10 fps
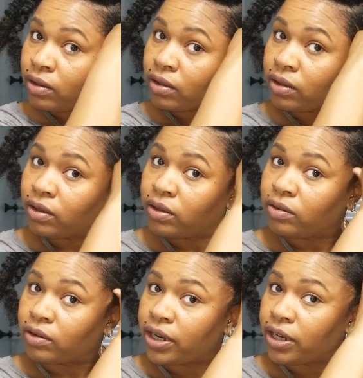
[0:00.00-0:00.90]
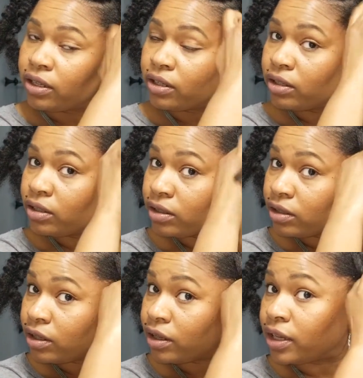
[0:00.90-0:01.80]
All right.
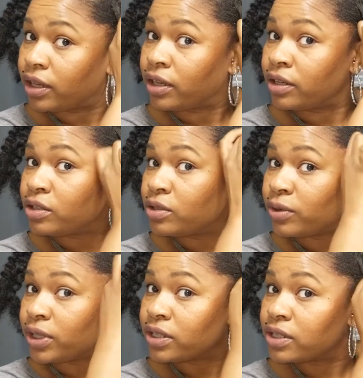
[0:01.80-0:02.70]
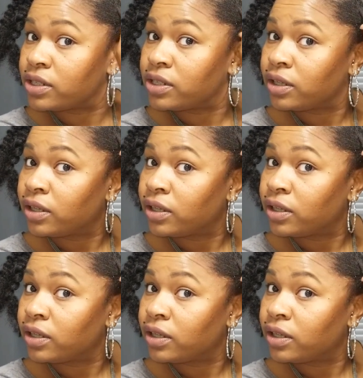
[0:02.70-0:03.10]
And twist.